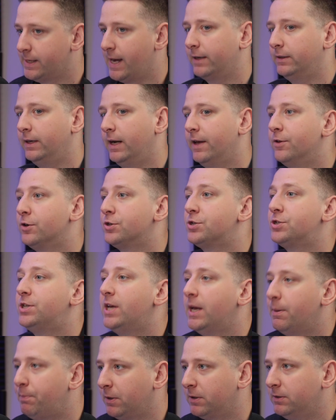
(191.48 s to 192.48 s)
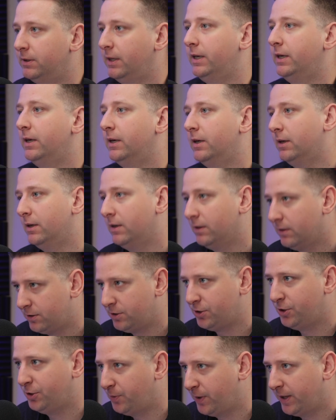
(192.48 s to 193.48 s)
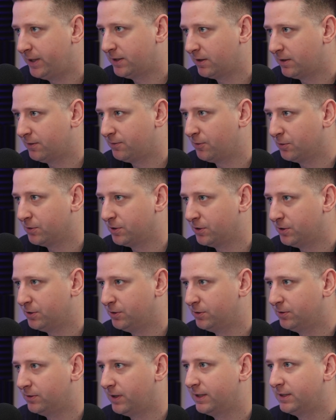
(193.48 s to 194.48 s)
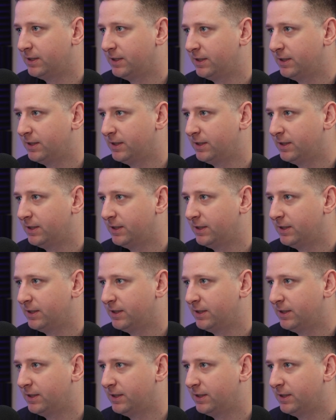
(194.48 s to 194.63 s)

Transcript: Exactly. And there's typically two ways that the force is utilized.